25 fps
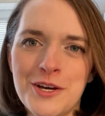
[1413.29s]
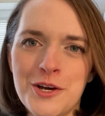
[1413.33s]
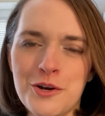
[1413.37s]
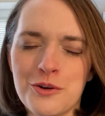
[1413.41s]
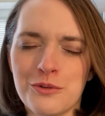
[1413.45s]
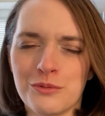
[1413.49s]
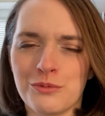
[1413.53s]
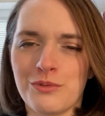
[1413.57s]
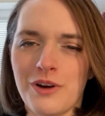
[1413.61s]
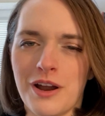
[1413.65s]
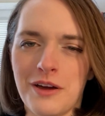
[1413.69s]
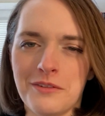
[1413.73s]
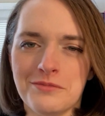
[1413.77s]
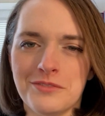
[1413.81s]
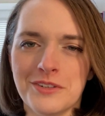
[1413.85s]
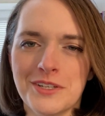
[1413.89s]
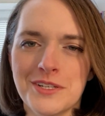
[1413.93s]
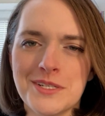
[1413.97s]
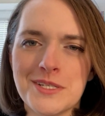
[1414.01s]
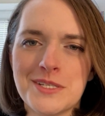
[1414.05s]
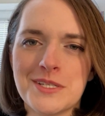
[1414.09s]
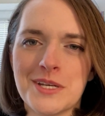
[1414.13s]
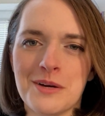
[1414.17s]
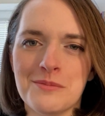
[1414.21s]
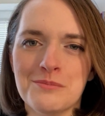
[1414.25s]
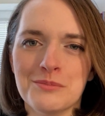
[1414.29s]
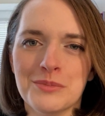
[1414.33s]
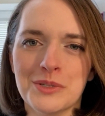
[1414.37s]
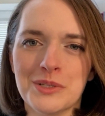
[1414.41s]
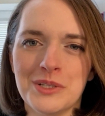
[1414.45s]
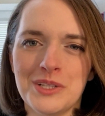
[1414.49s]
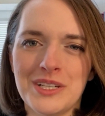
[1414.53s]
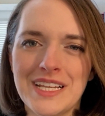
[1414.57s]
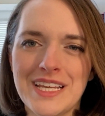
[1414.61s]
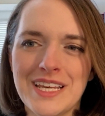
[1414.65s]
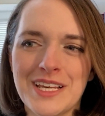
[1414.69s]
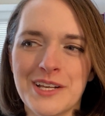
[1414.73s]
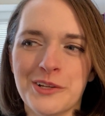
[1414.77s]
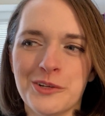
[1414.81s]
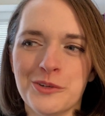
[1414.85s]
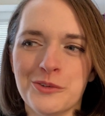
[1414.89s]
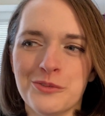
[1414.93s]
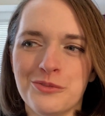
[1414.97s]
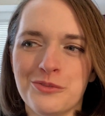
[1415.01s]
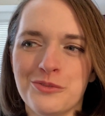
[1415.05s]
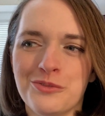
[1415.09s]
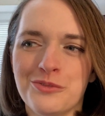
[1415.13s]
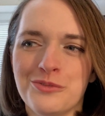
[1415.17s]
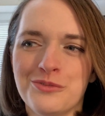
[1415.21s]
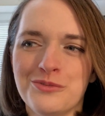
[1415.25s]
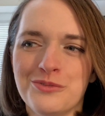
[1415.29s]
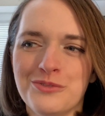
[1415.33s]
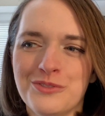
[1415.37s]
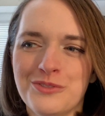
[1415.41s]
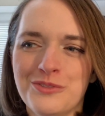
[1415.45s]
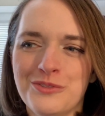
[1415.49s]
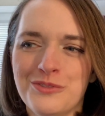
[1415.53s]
rough and tumble elf